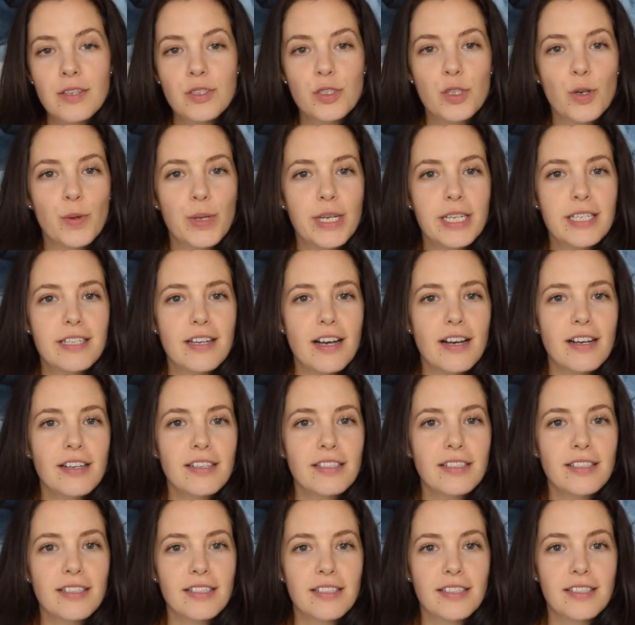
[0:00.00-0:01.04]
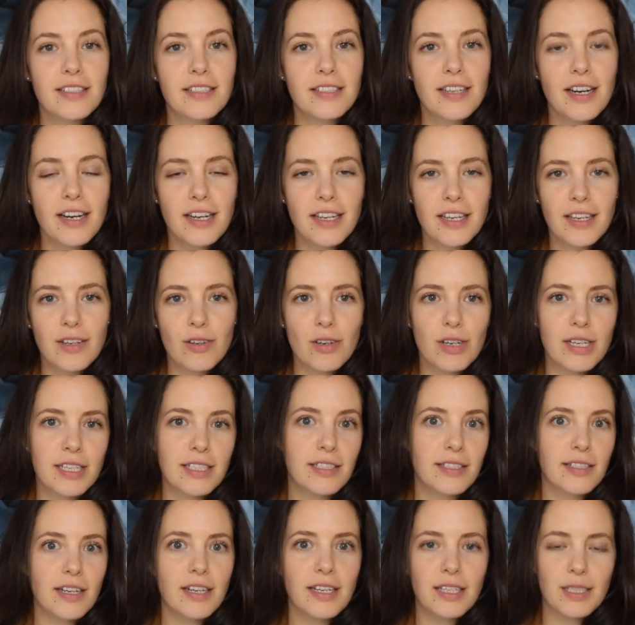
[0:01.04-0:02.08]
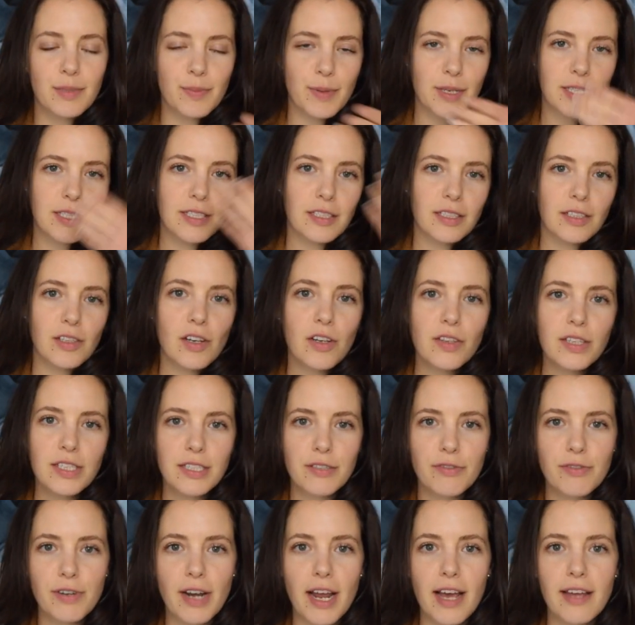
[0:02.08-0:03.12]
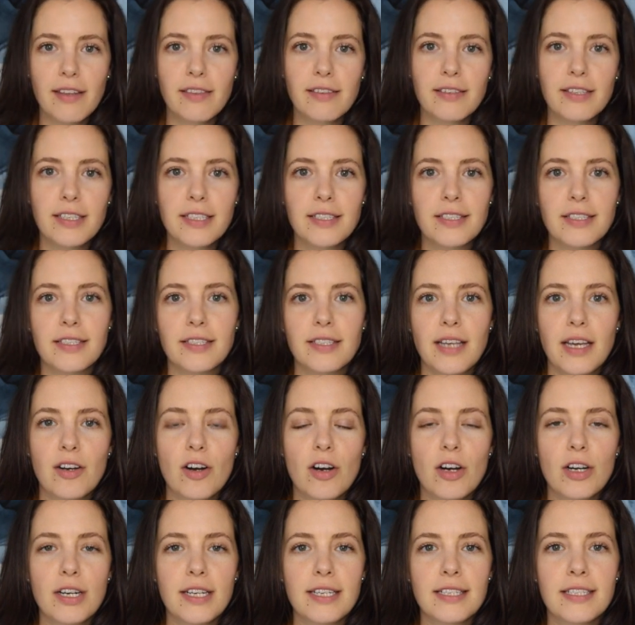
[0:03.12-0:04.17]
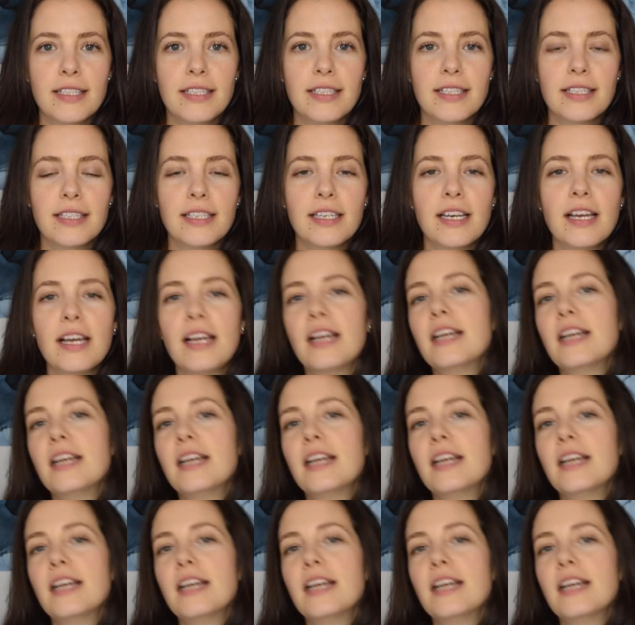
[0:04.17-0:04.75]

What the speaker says: So he does a study, or he studies basically all these different athletes and artists